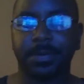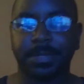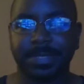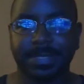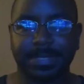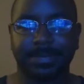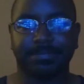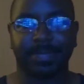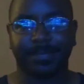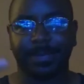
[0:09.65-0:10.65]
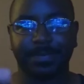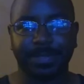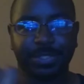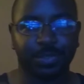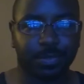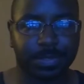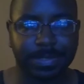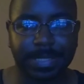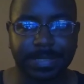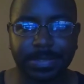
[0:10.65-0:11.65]
Because if I put you
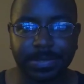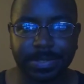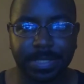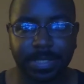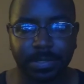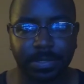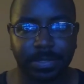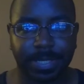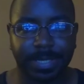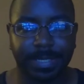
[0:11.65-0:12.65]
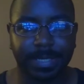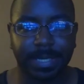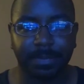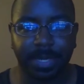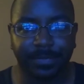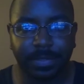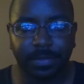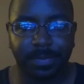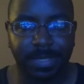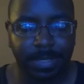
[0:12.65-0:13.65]
horizontal, it's kind of gonna like cut me off a
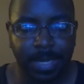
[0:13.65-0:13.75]
little bit.